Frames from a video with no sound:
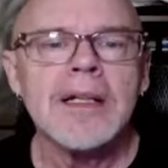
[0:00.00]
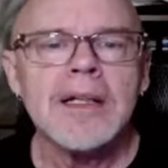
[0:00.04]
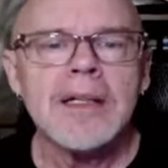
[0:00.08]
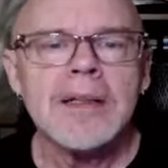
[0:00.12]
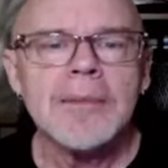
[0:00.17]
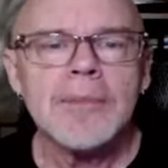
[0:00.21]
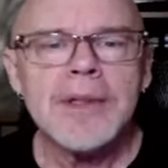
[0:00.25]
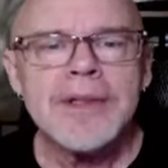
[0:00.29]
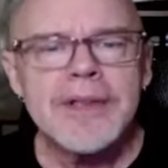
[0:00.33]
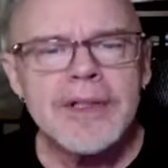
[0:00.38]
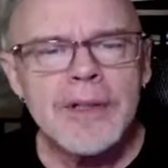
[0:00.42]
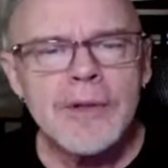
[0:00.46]

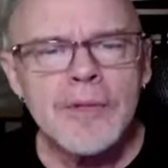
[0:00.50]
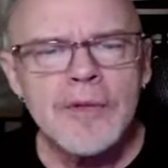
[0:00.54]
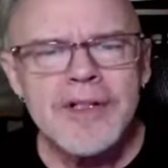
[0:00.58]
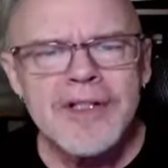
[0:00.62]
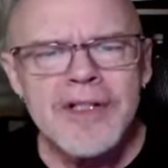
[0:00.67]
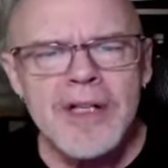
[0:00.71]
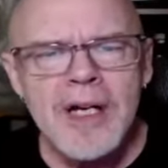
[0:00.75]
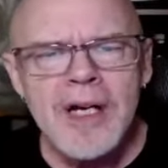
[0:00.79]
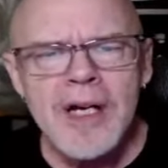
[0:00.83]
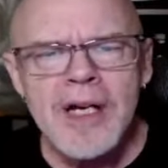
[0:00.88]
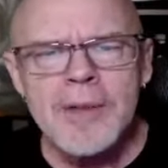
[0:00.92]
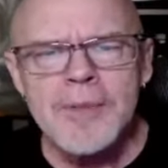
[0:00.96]
But there were
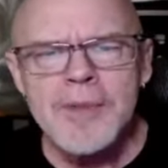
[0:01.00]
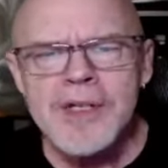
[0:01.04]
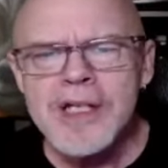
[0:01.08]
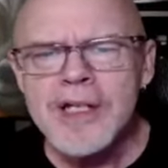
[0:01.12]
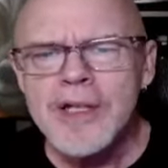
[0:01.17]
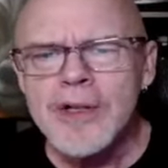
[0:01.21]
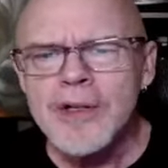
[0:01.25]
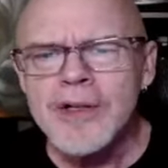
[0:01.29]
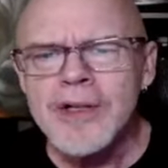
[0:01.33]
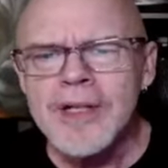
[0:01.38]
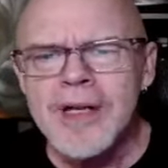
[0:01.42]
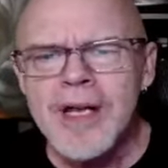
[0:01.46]
times he
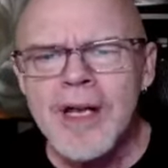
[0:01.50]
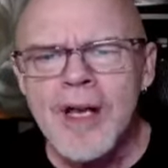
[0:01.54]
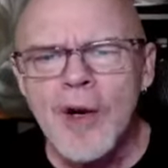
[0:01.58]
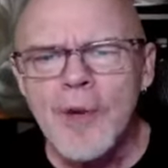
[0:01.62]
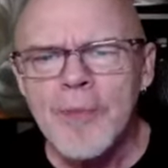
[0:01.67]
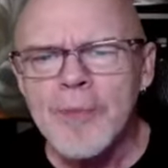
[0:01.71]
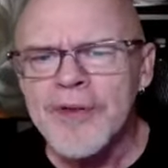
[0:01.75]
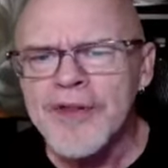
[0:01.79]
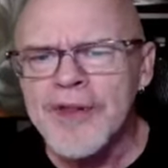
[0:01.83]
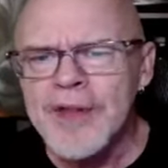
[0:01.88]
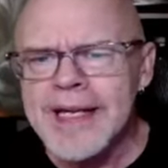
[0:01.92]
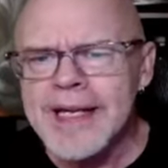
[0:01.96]
couldn't
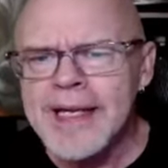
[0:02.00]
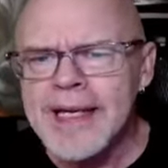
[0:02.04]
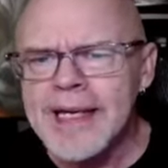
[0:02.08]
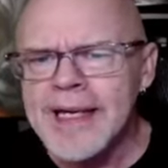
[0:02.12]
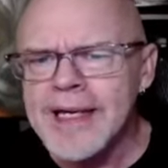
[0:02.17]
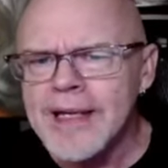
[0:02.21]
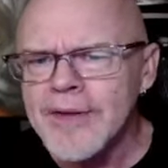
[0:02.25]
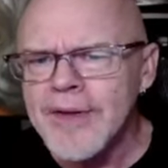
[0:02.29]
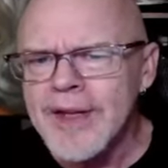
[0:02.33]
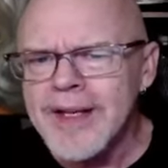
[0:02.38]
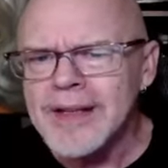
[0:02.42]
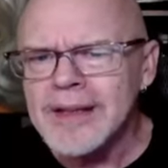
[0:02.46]
help
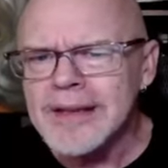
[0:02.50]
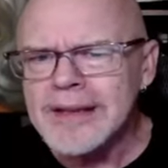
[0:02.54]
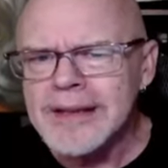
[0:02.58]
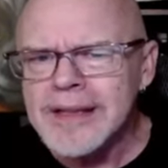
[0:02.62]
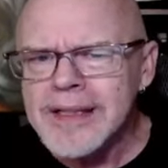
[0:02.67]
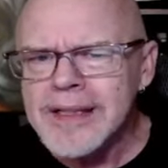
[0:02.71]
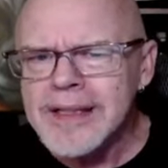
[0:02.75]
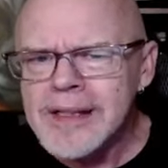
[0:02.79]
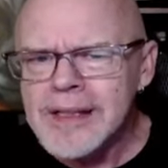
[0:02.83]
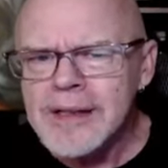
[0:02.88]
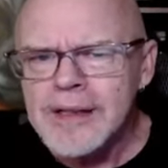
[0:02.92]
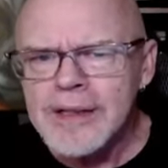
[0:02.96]
thinking that a
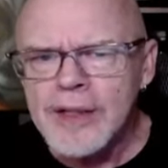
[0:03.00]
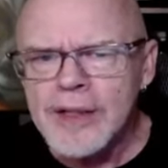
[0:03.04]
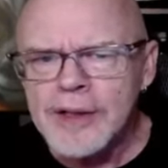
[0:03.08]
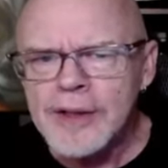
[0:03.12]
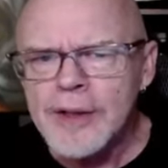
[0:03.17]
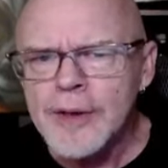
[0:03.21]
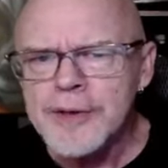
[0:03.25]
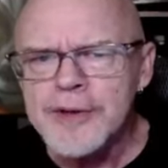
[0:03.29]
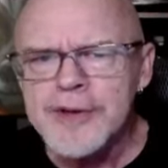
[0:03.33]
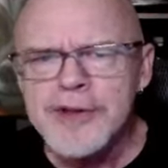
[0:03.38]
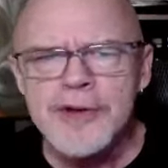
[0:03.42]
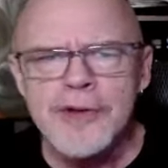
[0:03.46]
little
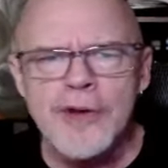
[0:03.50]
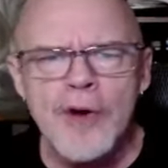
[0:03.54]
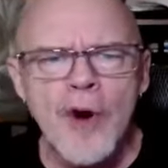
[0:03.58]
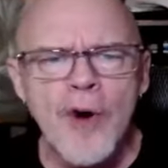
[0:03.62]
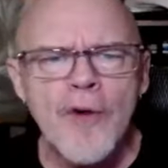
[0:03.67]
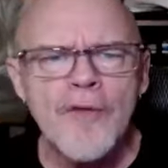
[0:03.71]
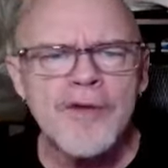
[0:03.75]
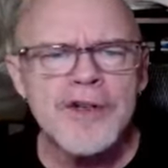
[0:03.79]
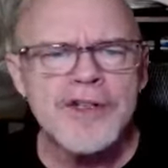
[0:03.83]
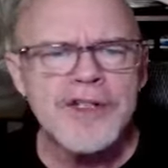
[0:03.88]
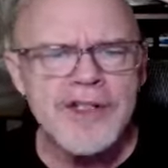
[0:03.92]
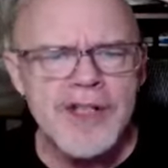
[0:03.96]
closer
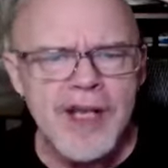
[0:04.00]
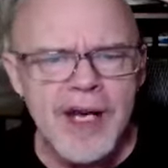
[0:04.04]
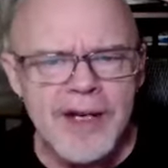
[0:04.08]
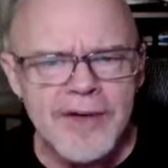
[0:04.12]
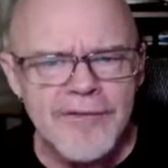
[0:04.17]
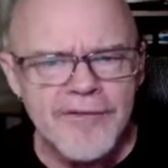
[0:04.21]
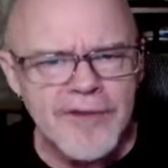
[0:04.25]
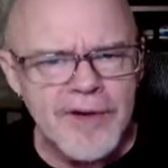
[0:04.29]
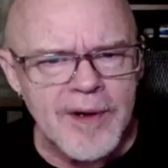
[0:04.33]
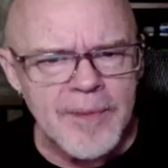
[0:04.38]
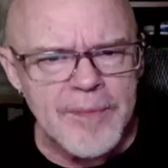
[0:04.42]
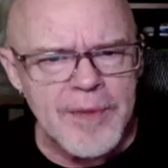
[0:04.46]
oversight
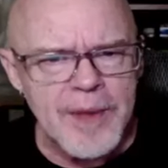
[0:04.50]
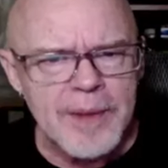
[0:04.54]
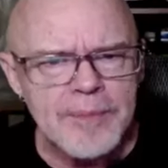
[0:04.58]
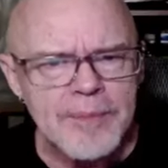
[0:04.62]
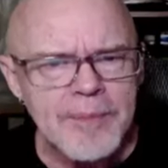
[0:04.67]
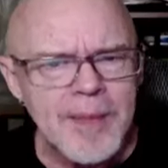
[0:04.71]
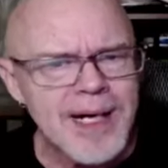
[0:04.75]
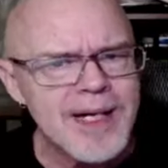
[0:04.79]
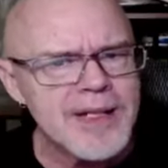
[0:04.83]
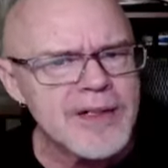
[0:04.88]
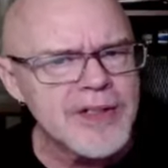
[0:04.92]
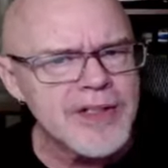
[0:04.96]
from them
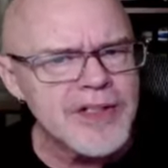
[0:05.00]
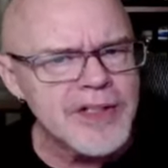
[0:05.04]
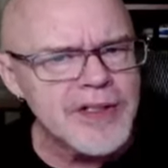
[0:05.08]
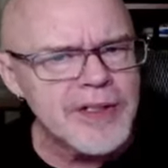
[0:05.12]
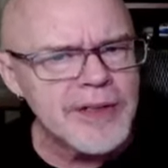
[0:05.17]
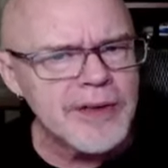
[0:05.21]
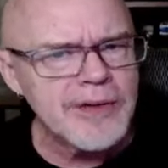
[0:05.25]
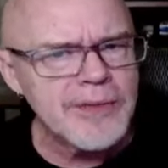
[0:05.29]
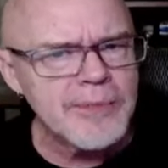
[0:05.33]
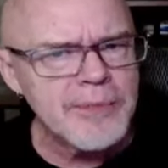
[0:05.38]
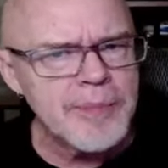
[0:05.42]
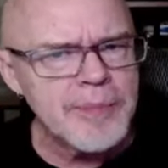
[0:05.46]
might
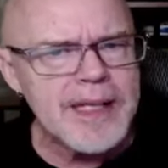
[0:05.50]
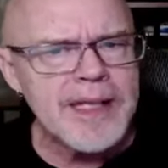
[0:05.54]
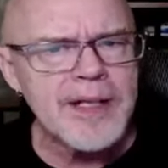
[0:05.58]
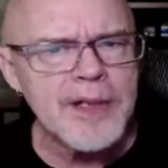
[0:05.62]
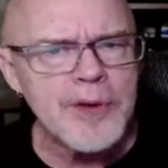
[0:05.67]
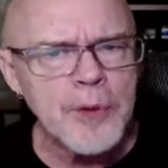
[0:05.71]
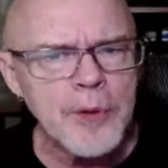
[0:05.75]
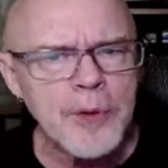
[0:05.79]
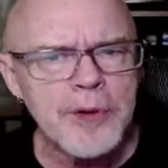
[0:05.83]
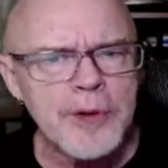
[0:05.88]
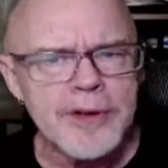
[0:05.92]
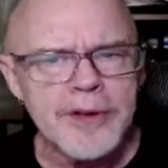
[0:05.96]
still be in
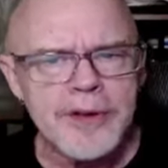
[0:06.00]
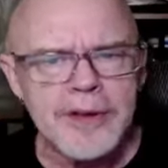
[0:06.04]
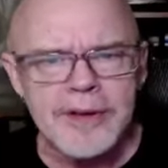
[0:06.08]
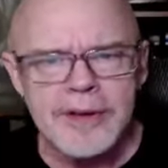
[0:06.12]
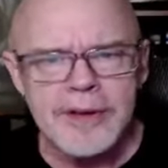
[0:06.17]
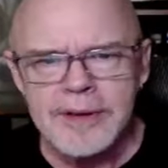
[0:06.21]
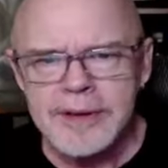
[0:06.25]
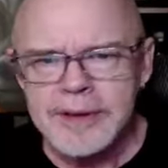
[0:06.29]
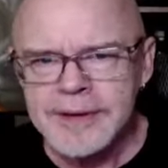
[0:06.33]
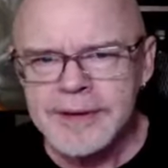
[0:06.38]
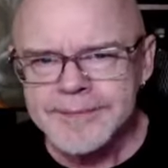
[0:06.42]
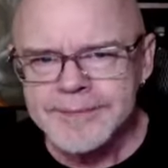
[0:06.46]
order,
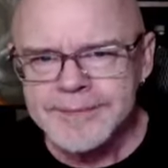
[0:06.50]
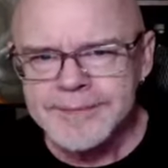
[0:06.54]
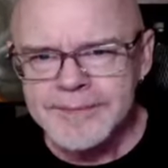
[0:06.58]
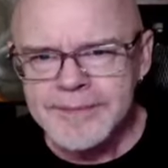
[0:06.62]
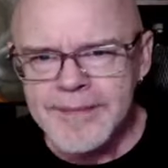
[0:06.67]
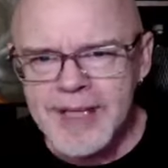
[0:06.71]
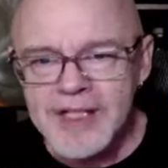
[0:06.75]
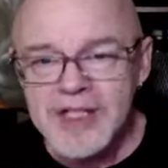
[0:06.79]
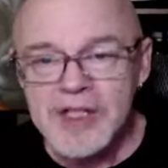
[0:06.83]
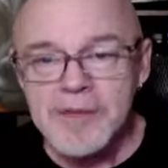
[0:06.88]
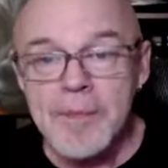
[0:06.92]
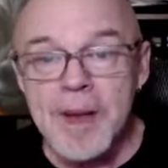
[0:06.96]

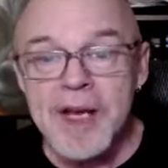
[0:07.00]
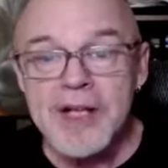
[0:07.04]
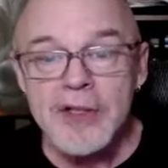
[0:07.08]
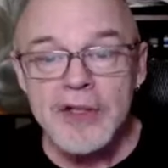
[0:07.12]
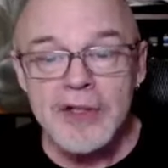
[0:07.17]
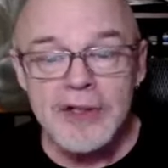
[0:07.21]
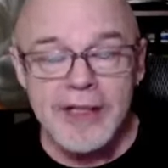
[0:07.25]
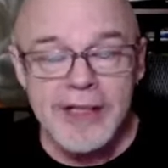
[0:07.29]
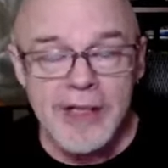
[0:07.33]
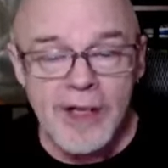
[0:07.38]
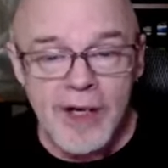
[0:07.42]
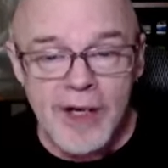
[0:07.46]

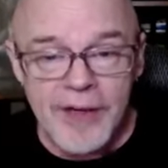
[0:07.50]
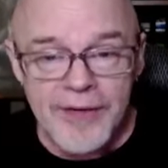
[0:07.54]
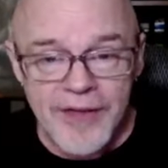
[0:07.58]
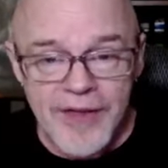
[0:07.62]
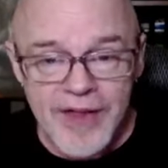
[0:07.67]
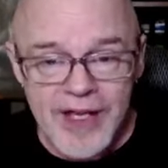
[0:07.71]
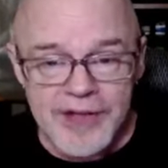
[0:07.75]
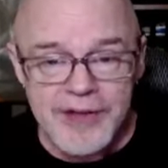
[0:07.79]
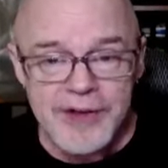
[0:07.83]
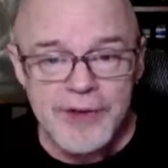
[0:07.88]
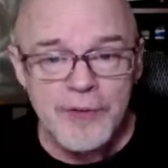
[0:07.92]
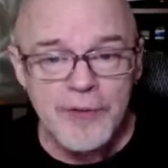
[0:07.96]
especially on
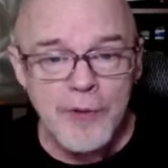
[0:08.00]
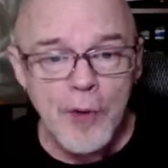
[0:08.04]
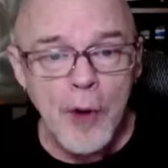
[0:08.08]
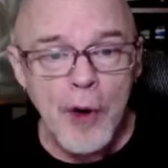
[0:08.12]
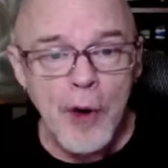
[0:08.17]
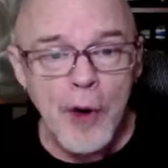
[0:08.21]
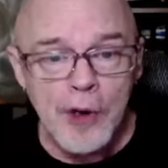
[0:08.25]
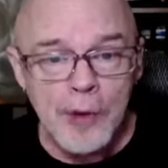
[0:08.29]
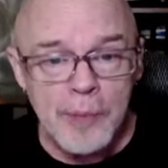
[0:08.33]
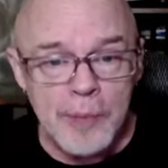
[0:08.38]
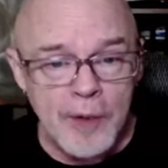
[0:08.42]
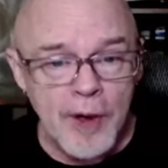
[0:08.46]
this
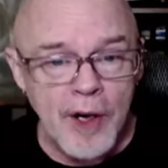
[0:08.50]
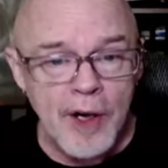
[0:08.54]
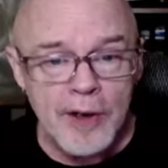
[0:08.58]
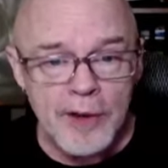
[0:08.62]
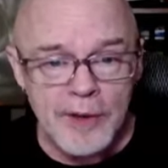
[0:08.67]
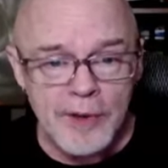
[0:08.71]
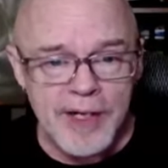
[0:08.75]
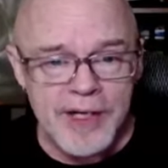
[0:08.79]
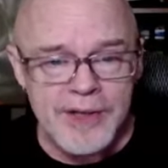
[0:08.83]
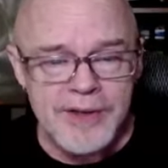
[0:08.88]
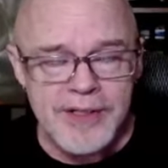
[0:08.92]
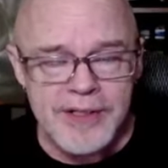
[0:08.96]
royal
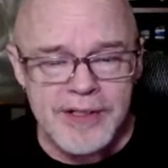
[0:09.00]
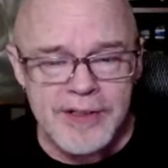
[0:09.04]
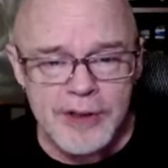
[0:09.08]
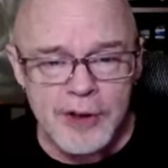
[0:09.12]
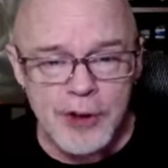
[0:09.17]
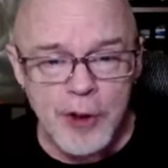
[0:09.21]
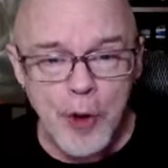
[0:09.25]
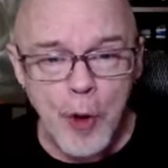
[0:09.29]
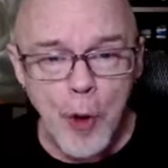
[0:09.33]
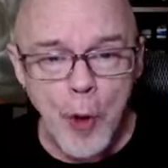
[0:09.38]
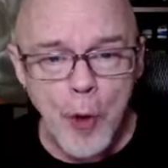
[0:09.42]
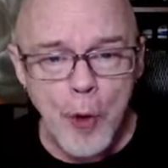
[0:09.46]
progress into
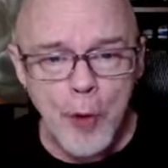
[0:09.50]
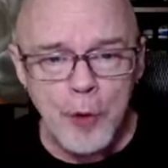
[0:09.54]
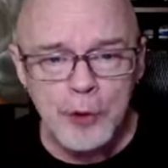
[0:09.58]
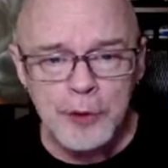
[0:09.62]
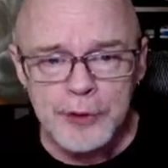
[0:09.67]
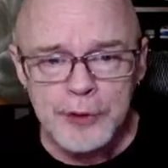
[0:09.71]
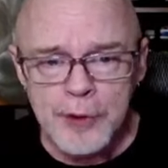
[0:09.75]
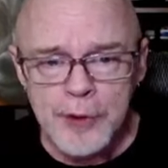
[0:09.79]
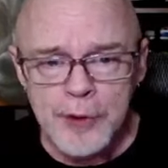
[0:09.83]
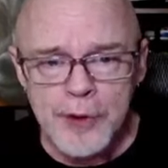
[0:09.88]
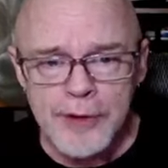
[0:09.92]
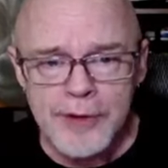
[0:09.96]
cold
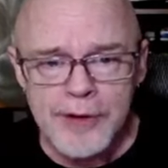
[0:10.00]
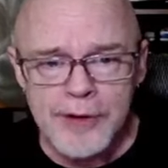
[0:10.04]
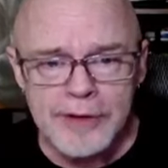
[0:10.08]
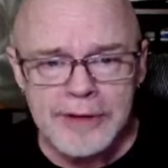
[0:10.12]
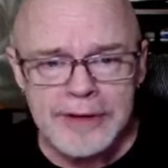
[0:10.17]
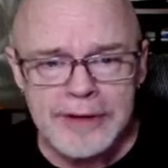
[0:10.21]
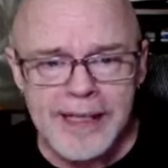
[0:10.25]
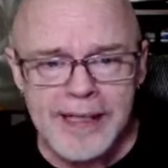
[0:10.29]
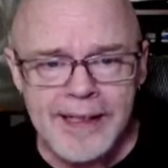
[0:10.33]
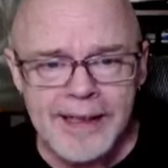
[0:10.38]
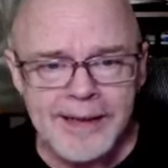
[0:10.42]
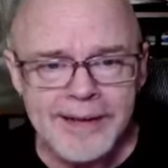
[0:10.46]
northern
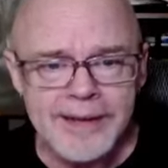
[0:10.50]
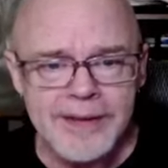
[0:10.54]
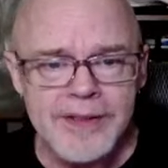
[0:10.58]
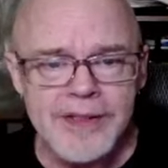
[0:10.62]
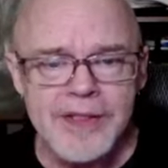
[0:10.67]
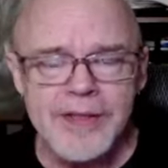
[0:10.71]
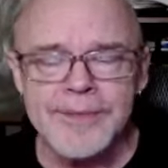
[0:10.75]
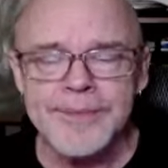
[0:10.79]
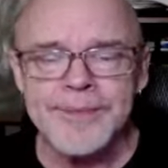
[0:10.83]
lands.